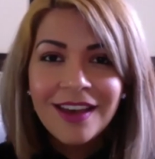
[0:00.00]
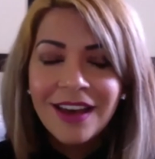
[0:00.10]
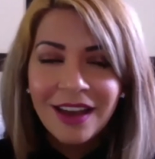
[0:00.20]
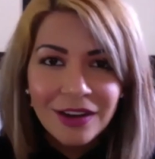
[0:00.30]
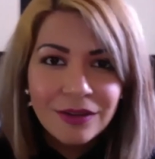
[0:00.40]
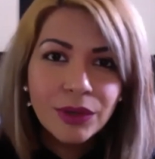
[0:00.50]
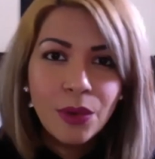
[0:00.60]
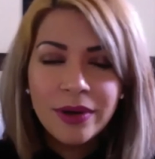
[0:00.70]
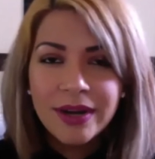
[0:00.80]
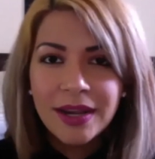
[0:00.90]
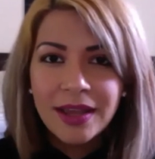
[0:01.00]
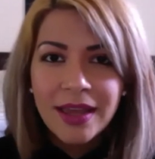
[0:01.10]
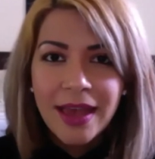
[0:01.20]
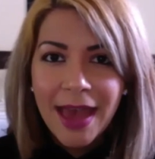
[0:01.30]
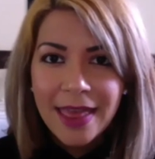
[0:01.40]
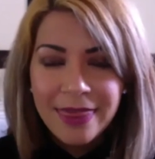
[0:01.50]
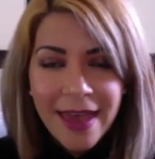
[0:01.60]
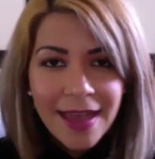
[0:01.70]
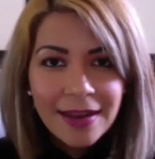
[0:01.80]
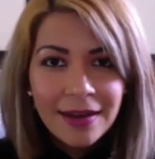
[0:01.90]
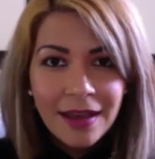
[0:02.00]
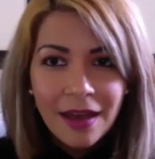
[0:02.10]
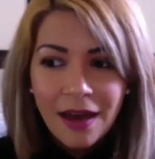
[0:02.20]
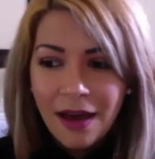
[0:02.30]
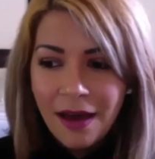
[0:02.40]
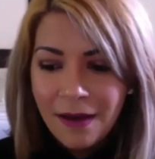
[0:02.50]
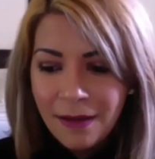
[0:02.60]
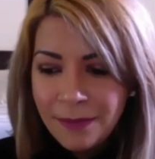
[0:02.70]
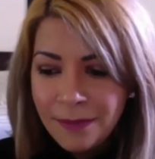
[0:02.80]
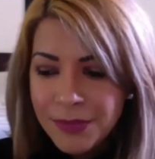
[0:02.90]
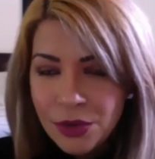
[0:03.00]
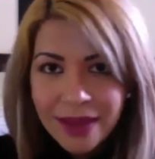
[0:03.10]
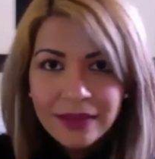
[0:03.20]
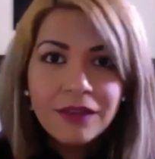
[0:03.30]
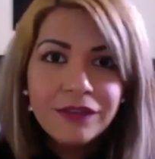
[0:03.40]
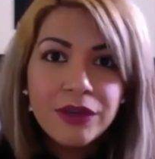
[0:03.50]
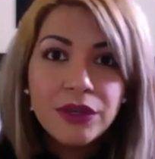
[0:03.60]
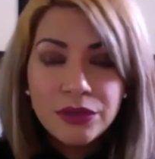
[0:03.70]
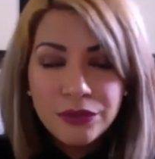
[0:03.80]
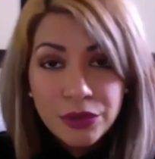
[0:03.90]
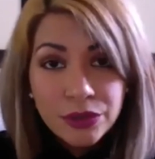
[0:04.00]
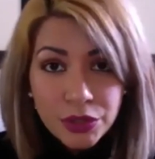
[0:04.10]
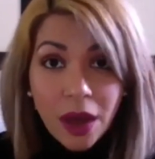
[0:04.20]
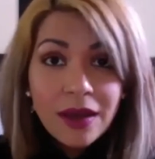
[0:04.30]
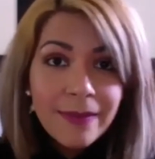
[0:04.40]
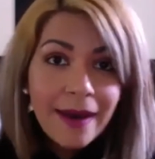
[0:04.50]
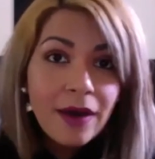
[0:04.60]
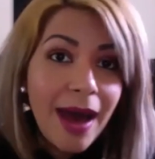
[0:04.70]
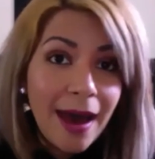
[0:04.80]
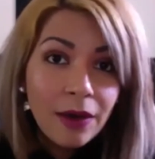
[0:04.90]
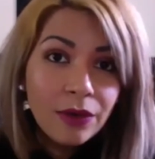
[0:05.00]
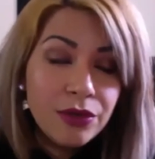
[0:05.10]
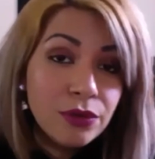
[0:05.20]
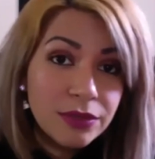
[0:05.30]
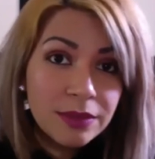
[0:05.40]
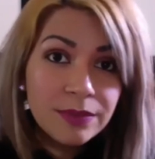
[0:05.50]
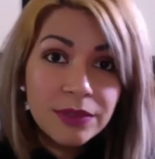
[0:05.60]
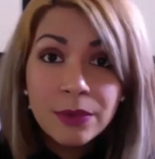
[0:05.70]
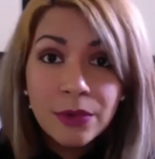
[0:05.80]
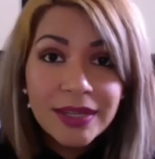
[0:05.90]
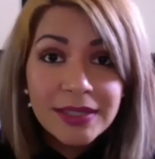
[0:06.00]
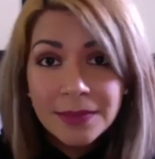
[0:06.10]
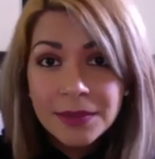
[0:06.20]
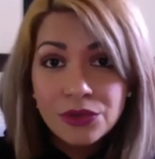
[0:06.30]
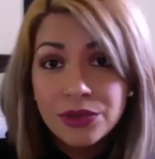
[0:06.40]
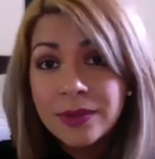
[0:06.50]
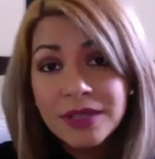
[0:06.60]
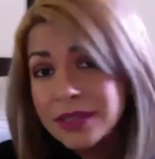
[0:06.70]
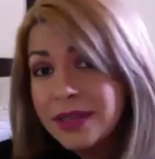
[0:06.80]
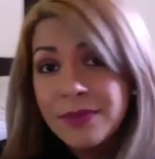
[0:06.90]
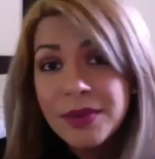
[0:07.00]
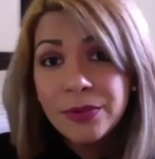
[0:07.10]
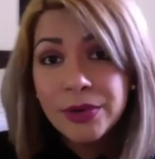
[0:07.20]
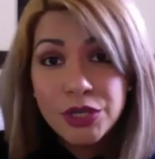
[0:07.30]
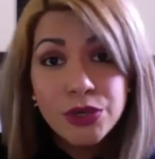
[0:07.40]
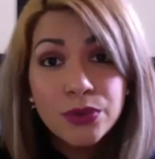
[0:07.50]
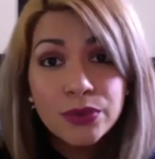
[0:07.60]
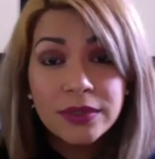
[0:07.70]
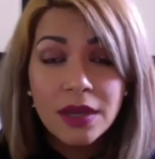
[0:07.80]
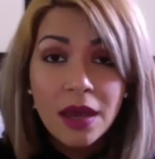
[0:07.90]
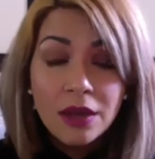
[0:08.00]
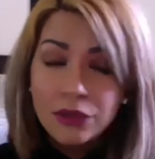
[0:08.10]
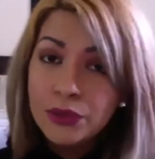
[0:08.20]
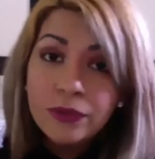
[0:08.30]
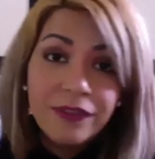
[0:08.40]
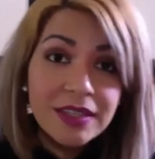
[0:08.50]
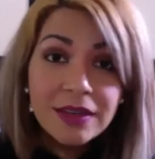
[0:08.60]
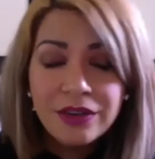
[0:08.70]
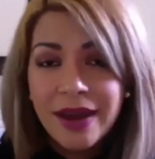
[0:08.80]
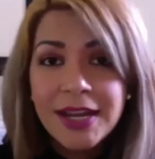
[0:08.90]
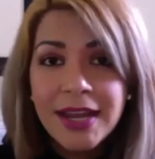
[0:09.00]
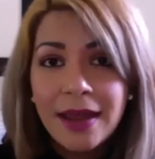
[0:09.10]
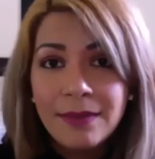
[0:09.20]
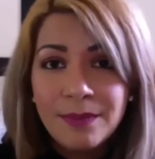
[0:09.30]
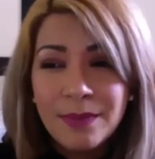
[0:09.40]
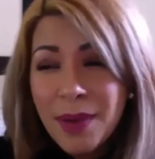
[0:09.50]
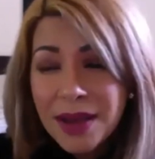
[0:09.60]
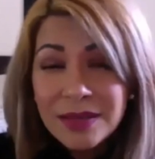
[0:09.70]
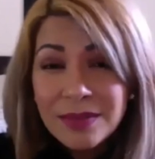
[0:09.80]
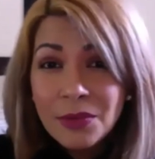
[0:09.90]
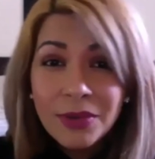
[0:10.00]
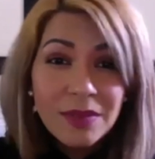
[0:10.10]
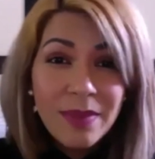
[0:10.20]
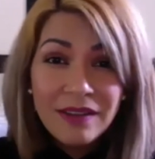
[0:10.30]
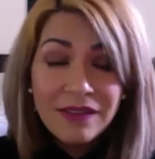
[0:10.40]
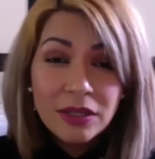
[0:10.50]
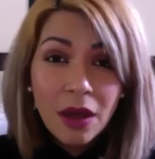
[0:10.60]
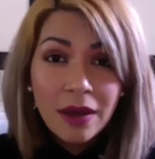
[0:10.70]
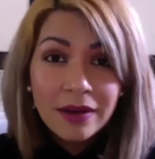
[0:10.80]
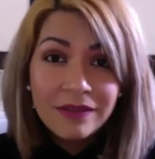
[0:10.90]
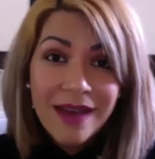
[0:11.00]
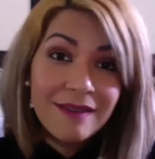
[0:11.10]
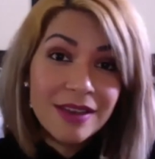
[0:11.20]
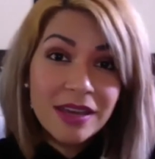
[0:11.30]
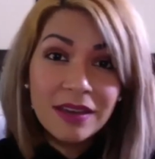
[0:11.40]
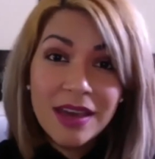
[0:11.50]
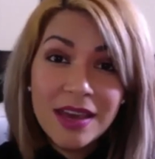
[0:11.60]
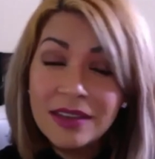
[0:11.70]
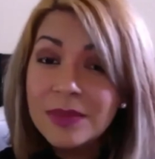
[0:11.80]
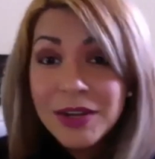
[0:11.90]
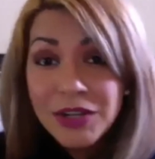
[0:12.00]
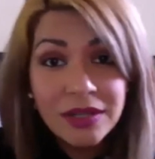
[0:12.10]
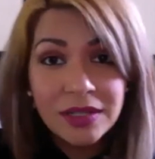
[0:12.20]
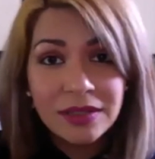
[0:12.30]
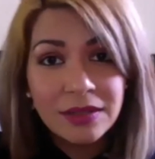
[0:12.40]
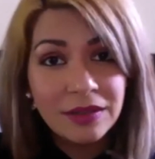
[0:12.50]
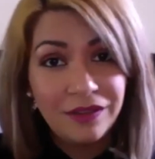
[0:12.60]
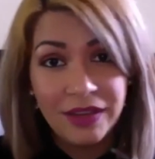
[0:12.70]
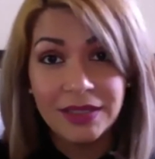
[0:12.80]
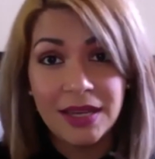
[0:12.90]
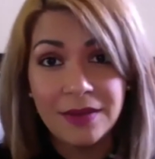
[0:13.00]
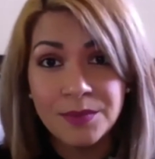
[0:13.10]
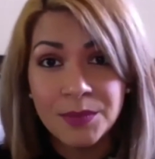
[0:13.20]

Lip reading: I'm going to record it. And then, I'd love for you to talk about how, some quick tips and tricks that people can use to fix their credit, and possibly what the benefits are of having a specialist fix it,